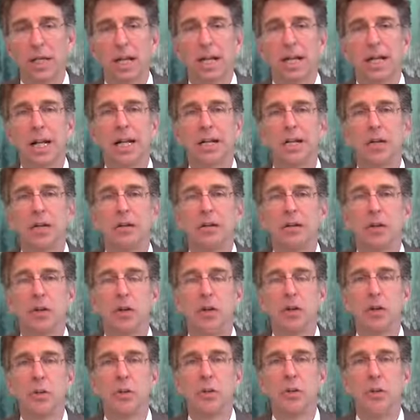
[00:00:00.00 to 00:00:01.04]
Let's
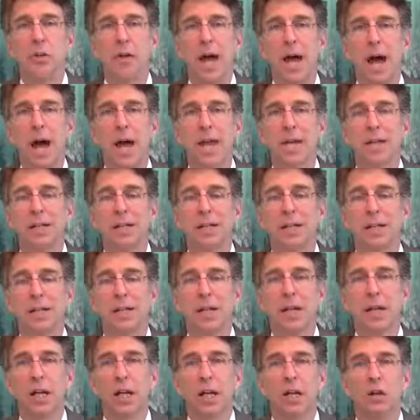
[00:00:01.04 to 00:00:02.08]
assume that
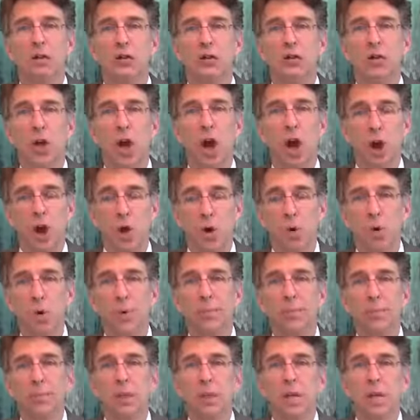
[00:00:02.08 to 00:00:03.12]
Joe
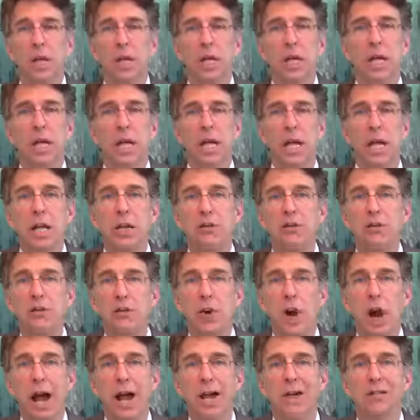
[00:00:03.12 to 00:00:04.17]
is
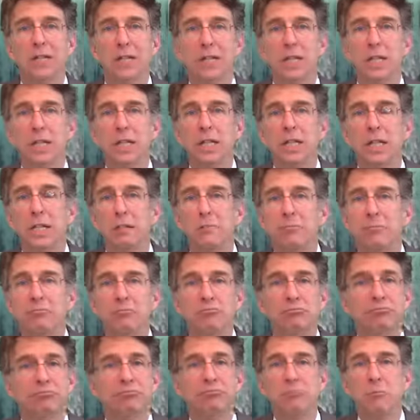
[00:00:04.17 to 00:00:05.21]
driving
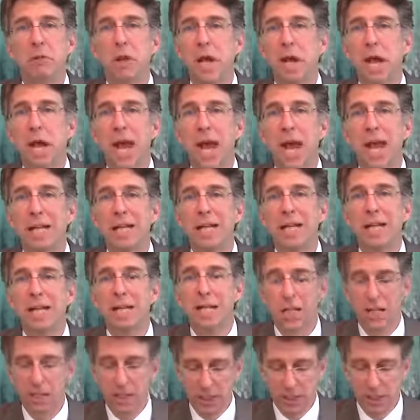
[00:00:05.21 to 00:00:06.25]
and
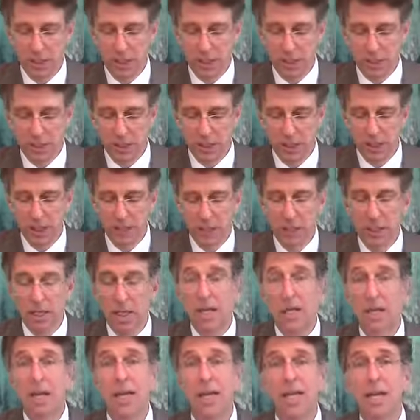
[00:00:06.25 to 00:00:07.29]
is
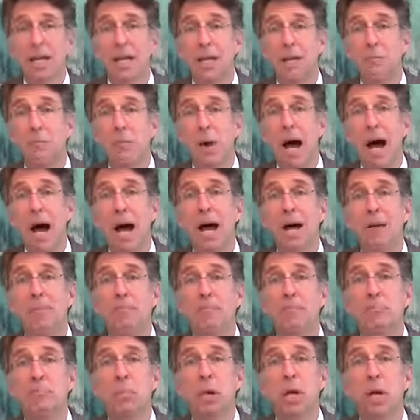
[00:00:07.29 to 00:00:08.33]
hit by
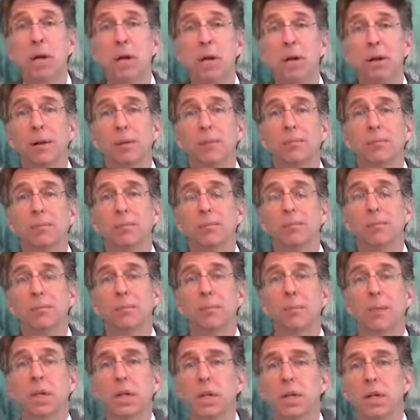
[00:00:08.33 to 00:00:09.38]
Bill.
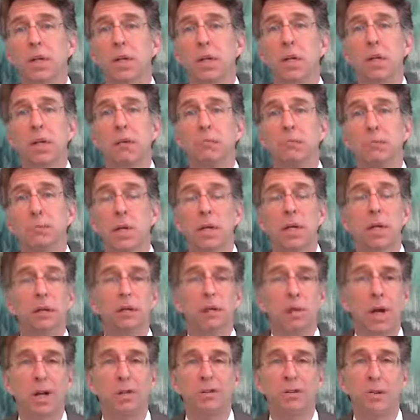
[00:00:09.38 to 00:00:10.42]
Bill
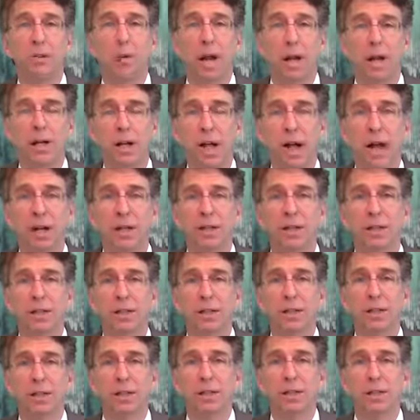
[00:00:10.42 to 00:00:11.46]
runs a red light
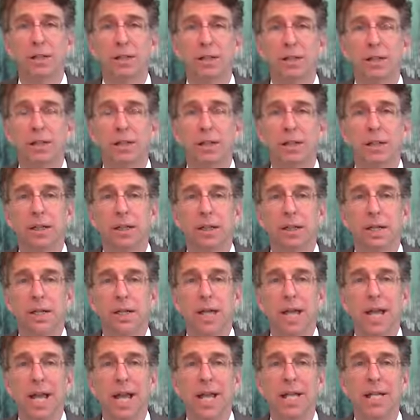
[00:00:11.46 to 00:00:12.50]

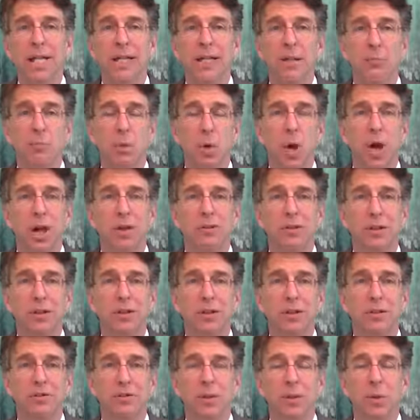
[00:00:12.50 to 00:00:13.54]
and in the
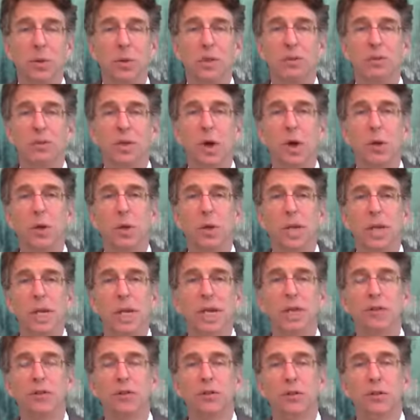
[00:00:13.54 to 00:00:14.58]
process of doing so
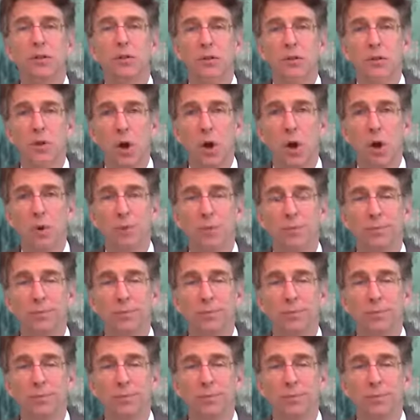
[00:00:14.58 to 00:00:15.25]
hits Joe.